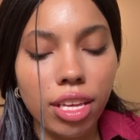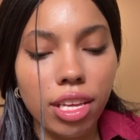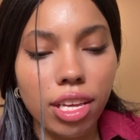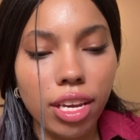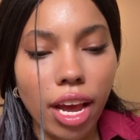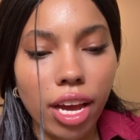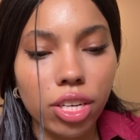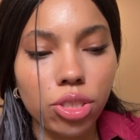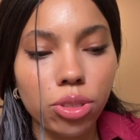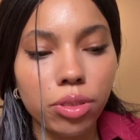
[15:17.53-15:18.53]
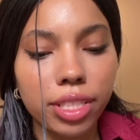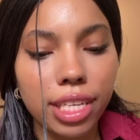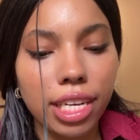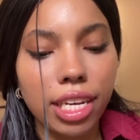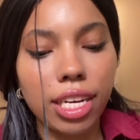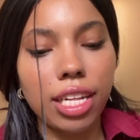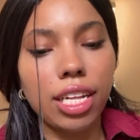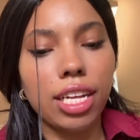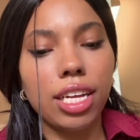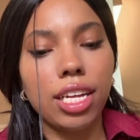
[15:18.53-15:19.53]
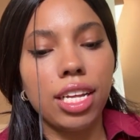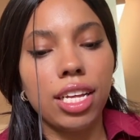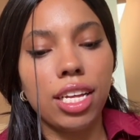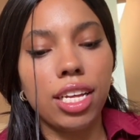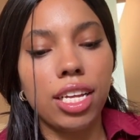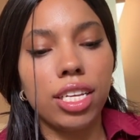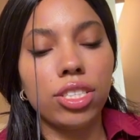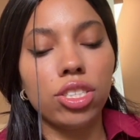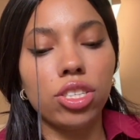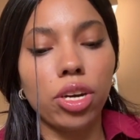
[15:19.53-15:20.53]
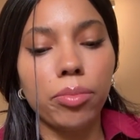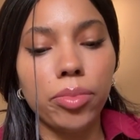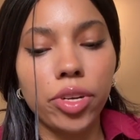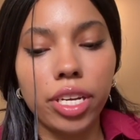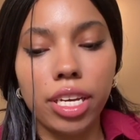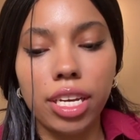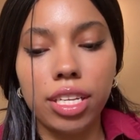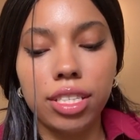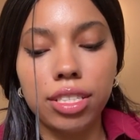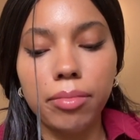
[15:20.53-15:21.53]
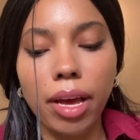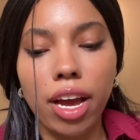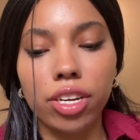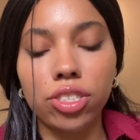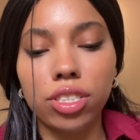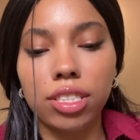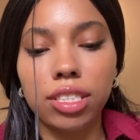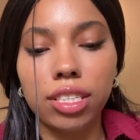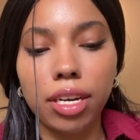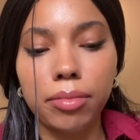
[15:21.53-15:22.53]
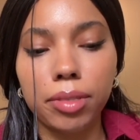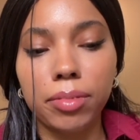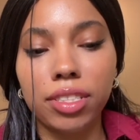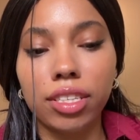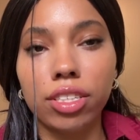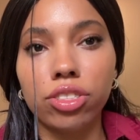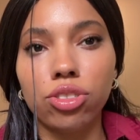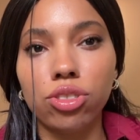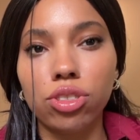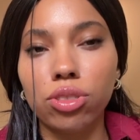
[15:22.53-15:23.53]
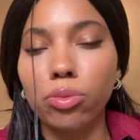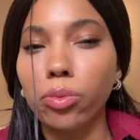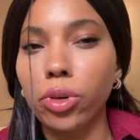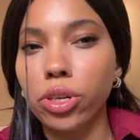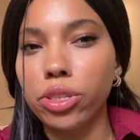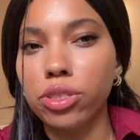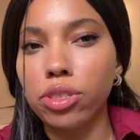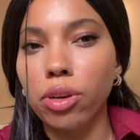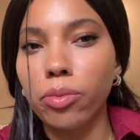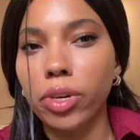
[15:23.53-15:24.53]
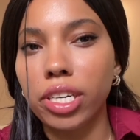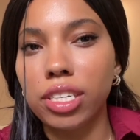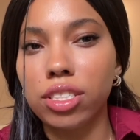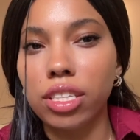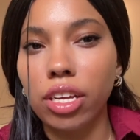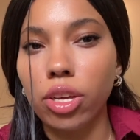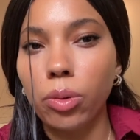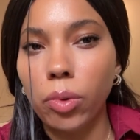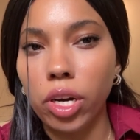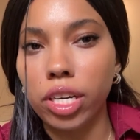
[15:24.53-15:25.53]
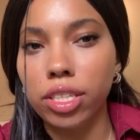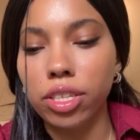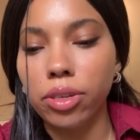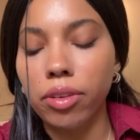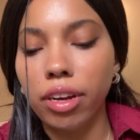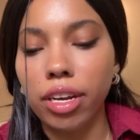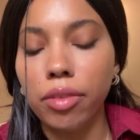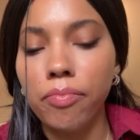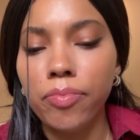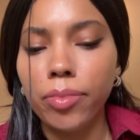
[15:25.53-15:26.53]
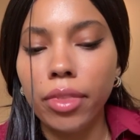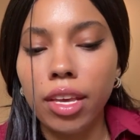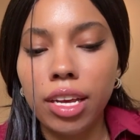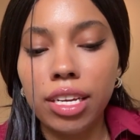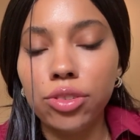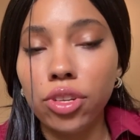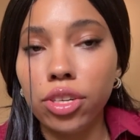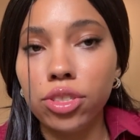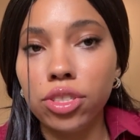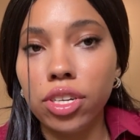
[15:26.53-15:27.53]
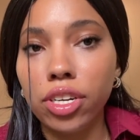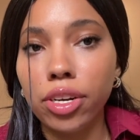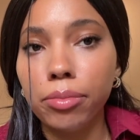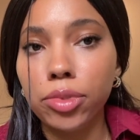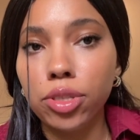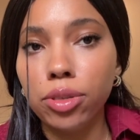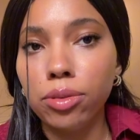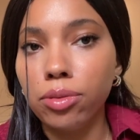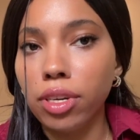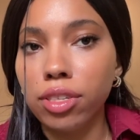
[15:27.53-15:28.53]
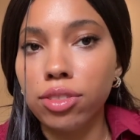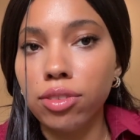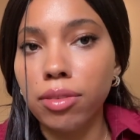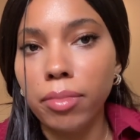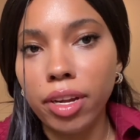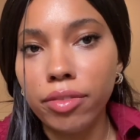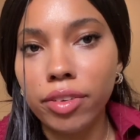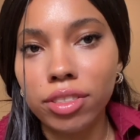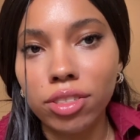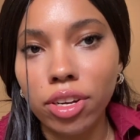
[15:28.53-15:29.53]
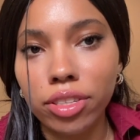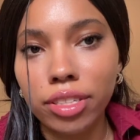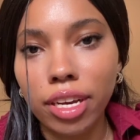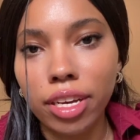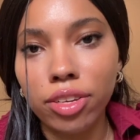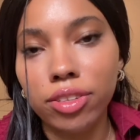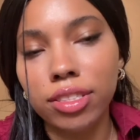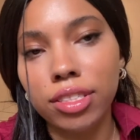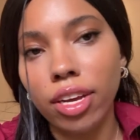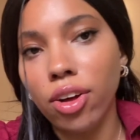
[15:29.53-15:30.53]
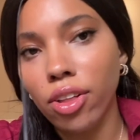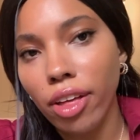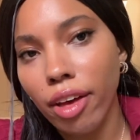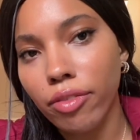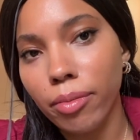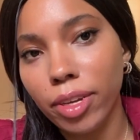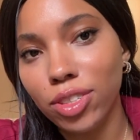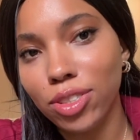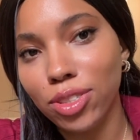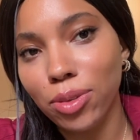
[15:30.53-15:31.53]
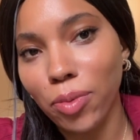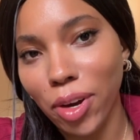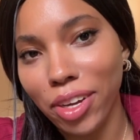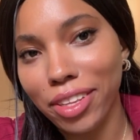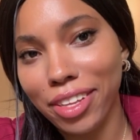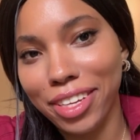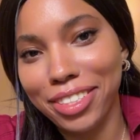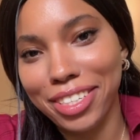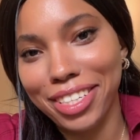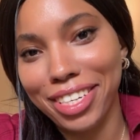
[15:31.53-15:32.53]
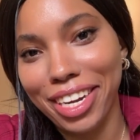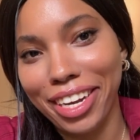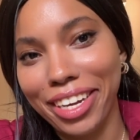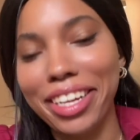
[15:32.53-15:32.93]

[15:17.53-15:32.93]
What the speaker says: and actually start putting in some action steps besides just words on what it is that you want, okay? It's not just gonna come to you. Yes, you can manifest all day and can say all the affirmations you want at the end of the day.